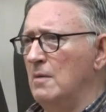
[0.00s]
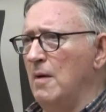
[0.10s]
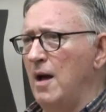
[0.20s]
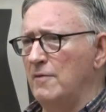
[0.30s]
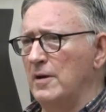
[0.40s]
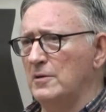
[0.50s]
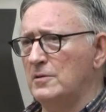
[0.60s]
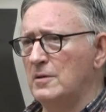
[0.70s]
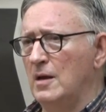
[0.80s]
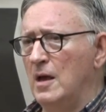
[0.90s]

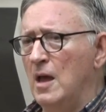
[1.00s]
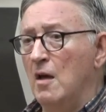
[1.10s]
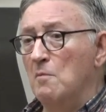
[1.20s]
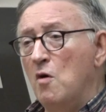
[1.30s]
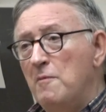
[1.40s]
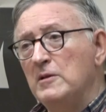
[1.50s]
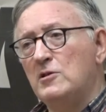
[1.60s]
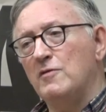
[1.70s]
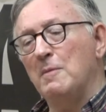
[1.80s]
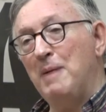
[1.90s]
Marvelous. Movements
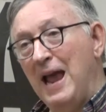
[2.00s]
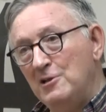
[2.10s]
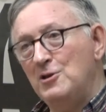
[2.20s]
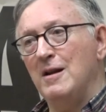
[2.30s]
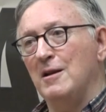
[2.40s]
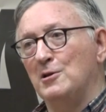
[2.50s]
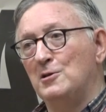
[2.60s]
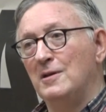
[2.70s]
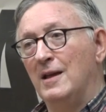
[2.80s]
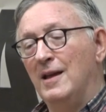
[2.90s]
of the pensioners,